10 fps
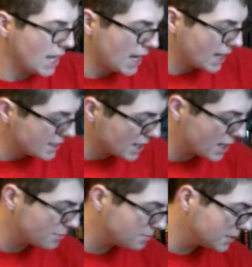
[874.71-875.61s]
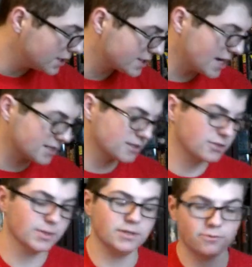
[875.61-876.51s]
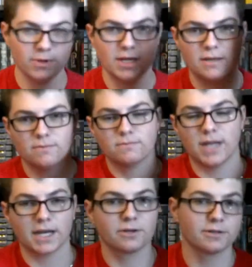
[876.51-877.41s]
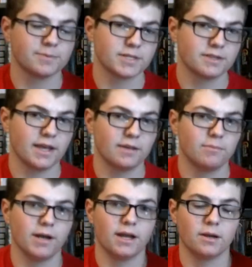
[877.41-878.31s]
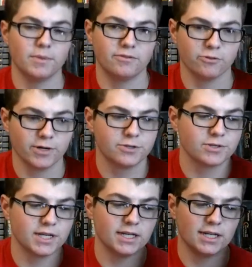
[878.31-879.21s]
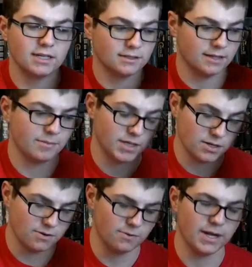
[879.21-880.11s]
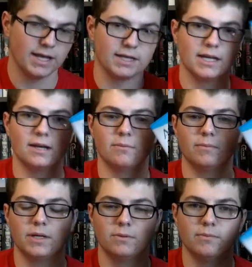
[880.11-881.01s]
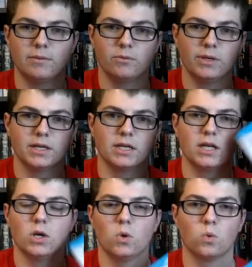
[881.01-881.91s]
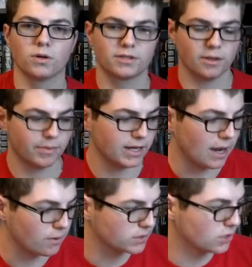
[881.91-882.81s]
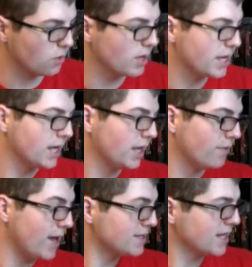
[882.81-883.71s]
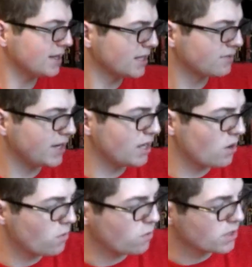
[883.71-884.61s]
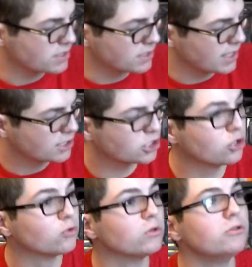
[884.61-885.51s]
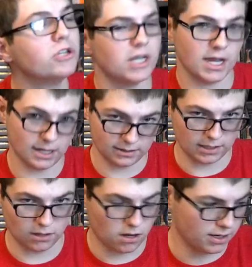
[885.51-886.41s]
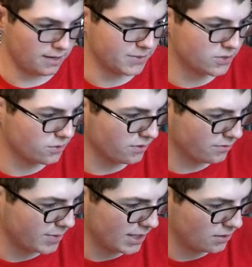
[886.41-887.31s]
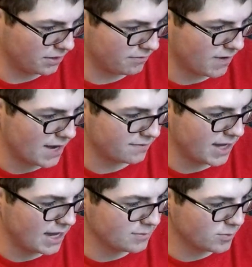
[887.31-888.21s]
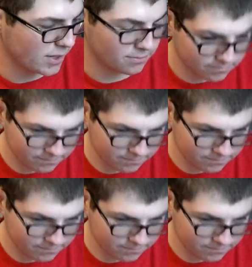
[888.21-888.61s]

And Assassin's Creed 3, not a Christmas thing, but if you're interested in it, let me know, and maybe we can work something out. So, that's it. This video was excruciatingly long, I'm sure, for being only 5 games, but